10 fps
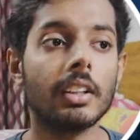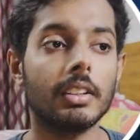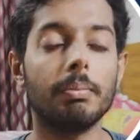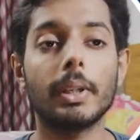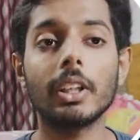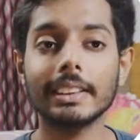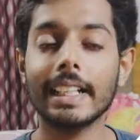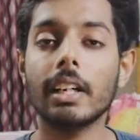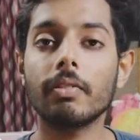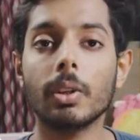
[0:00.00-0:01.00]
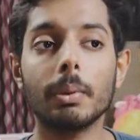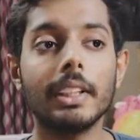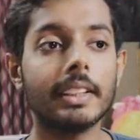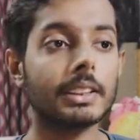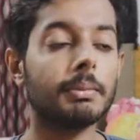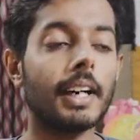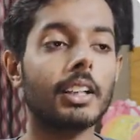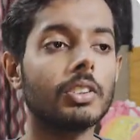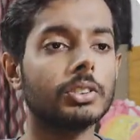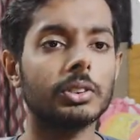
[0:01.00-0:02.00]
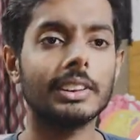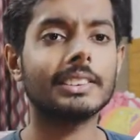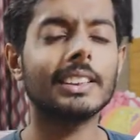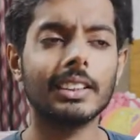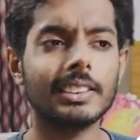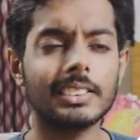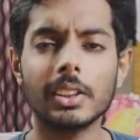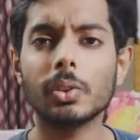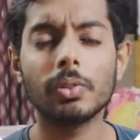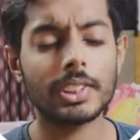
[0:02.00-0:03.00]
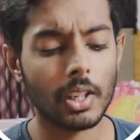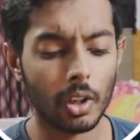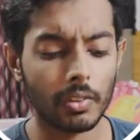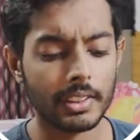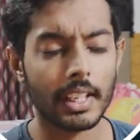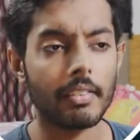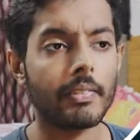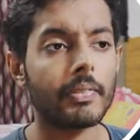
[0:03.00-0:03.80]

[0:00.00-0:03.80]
because I come from a Linux background, so this is the tool which I always have.